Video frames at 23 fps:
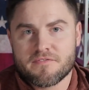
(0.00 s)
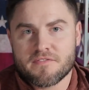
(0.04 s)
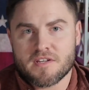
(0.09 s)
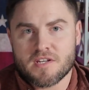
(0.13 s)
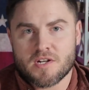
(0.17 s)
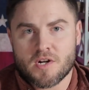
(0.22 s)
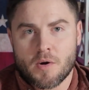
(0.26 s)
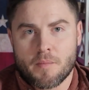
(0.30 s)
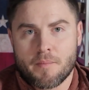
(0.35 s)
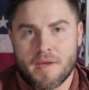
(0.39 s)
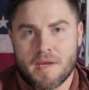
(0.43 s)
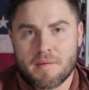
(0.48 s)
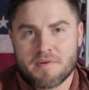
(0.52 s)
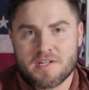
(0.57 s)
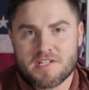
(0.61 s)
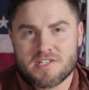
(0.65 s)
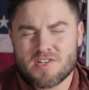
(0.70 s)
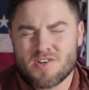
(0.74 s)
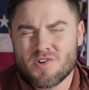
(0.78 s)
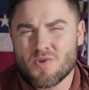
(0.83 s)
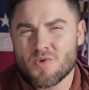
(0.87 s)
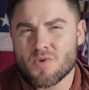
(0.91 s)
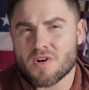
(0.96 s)
you know, maybe
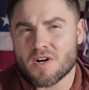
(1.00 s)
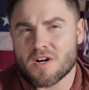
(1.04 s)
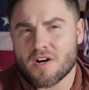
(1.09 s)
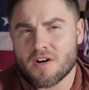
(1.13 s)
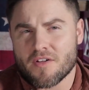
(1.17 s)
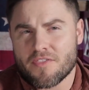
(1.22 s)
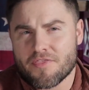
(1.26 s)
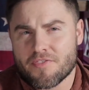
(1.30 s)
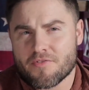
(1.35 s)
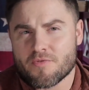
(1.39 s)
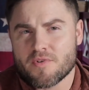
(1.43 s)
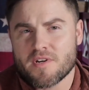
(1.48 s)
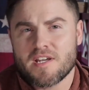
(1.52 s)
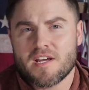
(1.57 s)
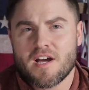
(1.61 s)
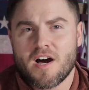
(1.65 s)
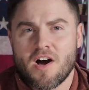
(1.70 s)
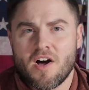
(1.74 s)
2 or 3